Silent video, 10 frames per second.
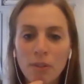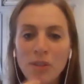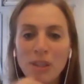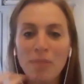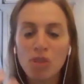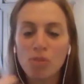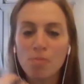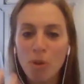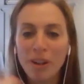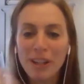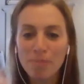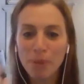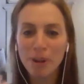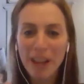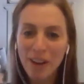almost like the motor gets
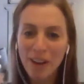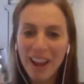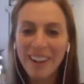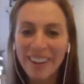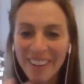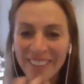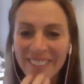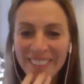burned out, kind of.